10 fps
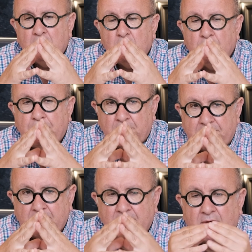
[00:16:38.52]
who bought
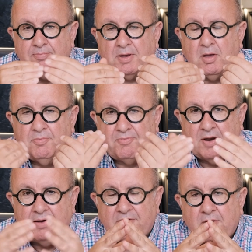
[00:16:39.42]
it have become
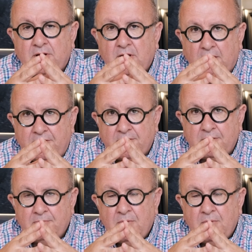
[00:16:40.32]
friends. They're in London.